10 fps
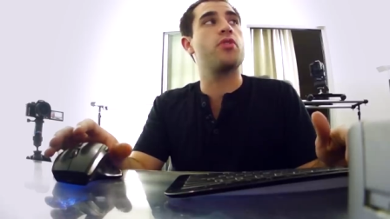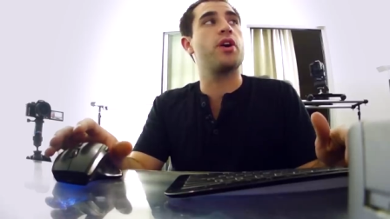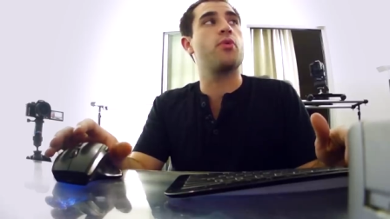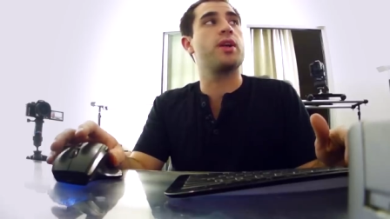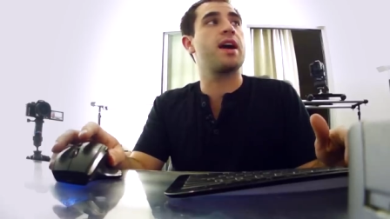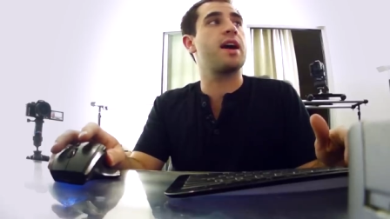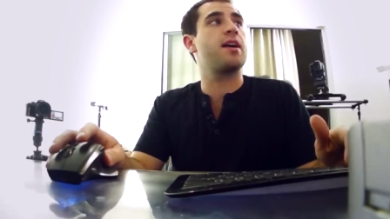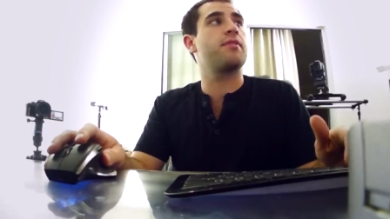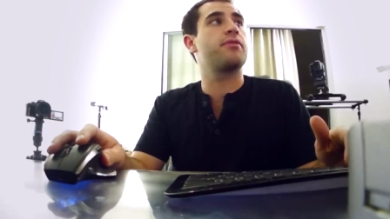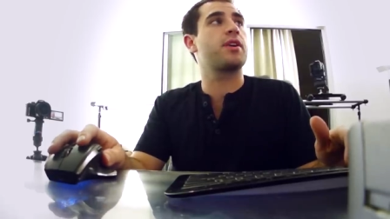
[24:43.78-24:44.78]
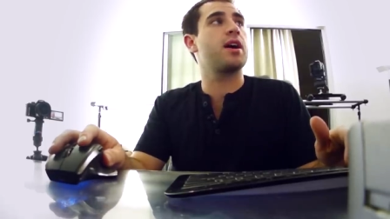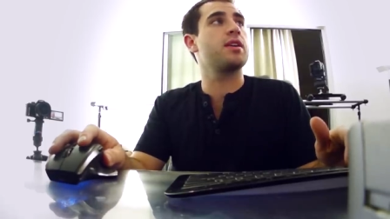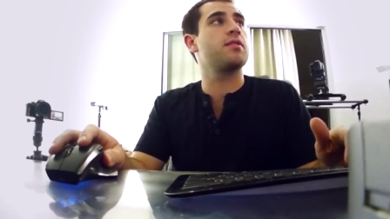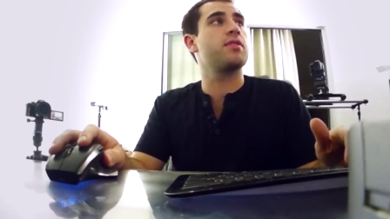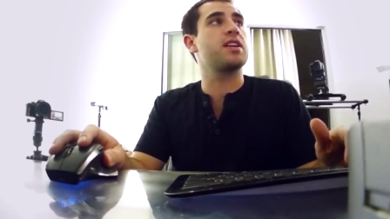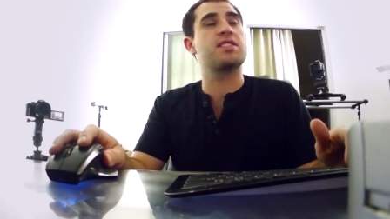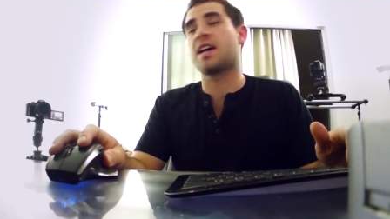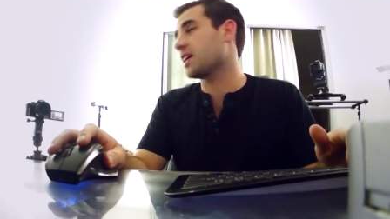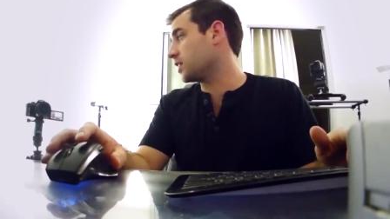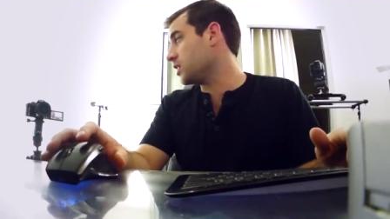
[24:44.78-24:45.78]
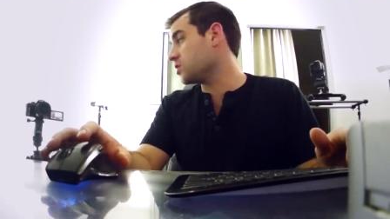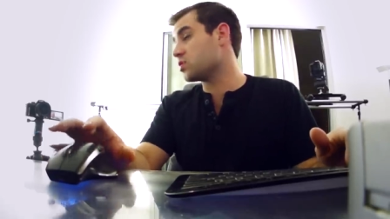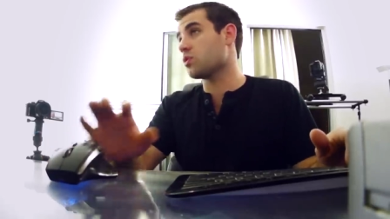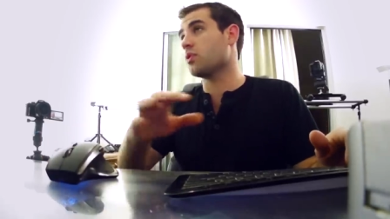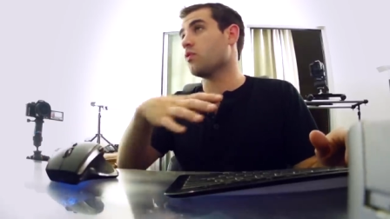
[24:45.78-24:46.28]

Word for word: that we have kind of exactly sort